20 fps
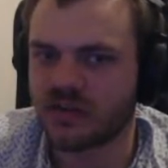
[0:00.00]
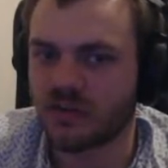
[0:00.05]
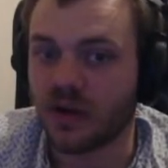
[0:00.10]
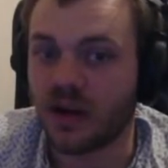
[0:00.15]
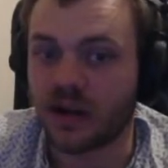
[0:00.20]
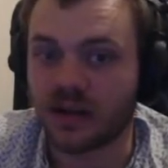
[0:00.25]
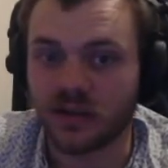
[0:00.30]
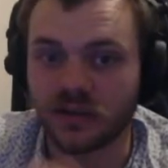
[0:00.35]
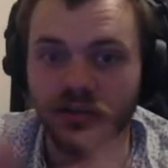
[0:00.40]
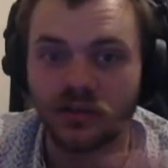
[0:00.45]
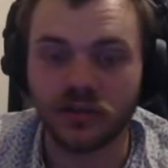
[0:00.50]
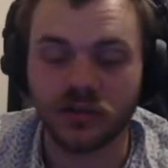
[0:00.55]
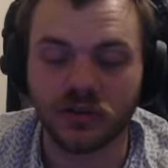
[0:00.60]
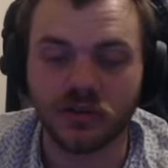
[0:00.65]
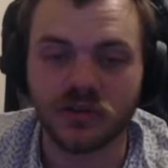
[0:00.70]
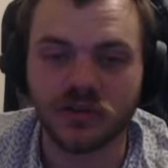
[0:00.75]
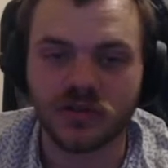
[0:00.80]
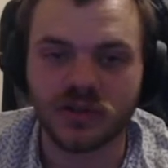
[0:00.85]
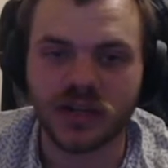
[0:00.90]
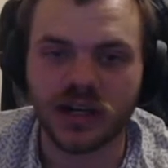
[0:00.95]
Well, the
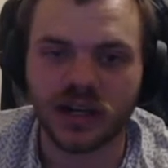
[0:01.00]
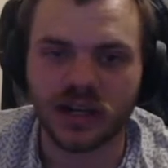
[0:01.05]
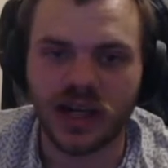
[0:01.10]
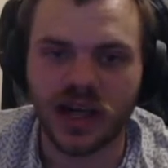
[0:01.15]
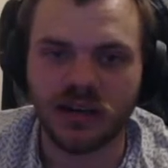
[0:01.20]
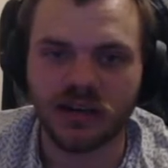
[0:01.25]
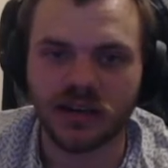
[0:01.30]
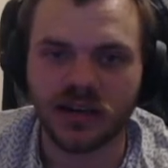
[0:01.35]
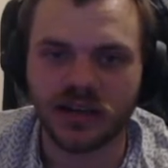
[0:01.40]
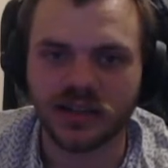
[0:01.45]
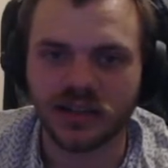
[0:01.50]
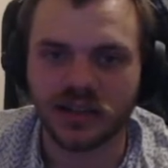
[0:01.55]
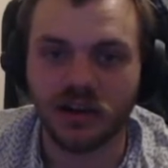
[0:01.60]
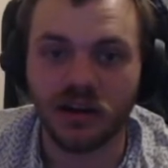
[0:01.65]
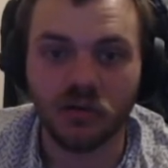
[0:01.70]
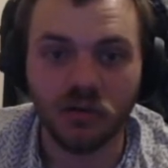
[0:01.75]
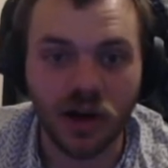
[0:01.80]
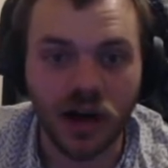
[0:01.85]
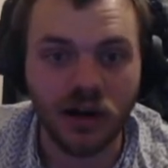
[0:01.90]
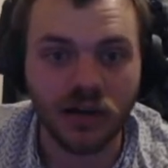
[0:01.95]
noise was getting louder, and I was like, oh
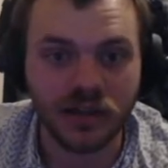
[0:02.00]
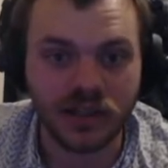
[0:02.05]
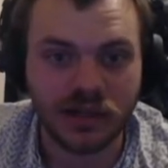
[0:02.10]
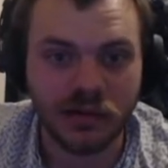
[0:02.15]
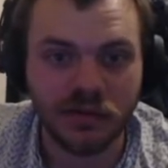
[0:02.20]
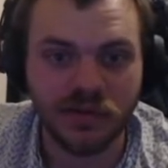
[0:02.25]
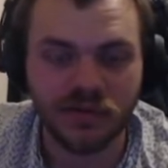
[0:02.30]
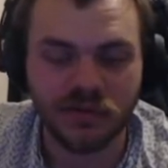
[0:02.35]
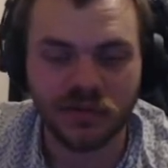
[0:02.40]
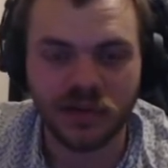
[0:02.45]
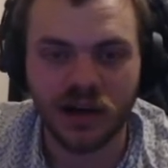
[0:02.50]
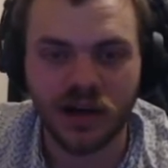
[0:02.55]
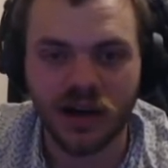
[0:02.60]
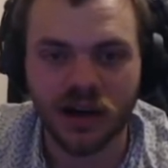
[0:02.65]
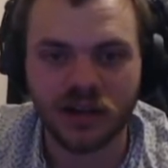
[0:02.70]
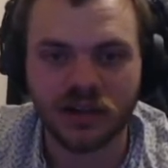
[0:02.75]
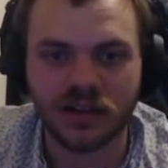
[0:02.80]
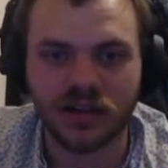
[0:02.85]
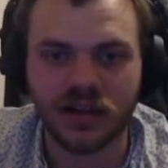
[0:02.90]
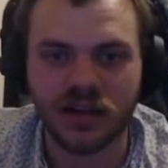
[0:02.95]
wow, it's coming from the
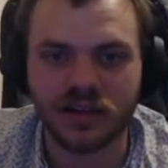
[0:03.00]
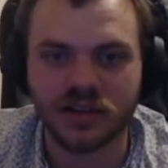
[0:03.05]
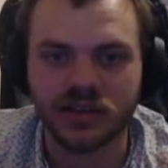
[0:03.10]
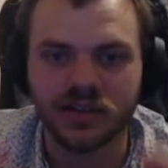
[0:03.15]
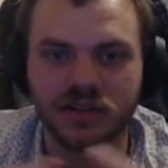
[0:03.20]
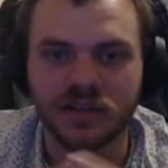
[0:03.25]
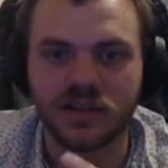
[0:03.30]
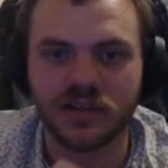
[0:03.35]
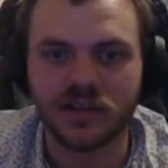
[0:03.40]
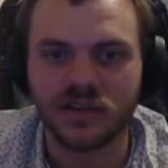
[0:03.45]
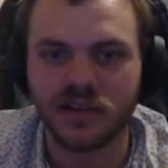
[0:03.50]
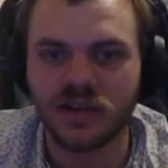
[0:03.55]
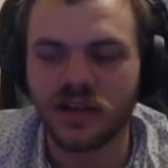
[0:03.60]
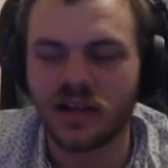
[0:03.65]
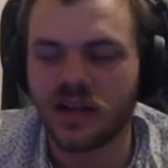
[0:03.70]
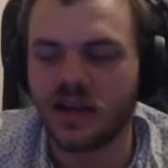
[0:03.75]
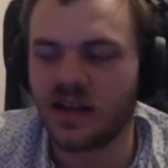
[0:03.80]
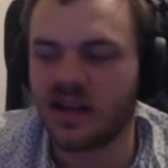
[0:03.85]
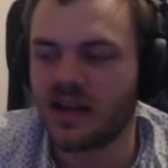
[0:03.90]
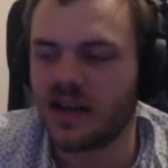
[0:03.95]
art class,
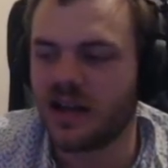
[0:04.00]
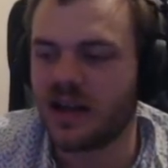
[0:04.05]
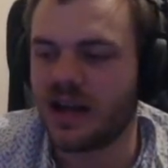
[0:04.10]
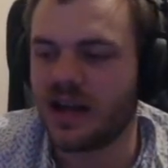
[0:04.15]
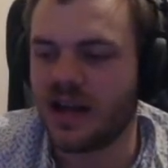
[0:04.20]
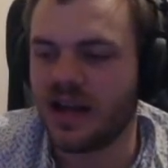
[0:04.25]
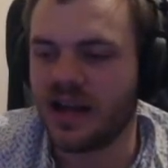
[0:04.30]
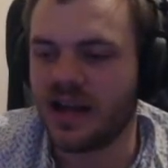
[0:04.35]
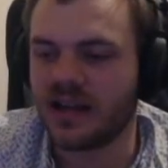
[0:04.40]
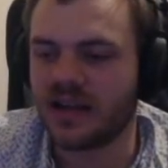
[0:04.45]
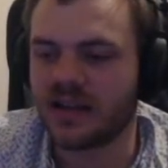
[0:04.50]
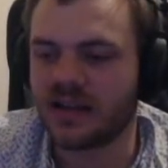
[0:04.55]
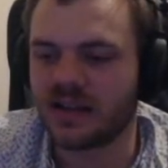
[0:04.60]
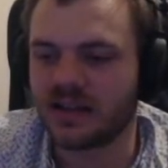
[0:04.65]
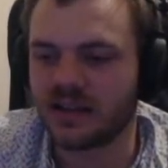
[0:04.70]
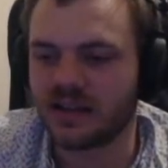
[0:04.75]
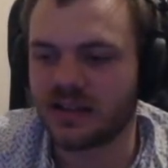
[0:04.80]
And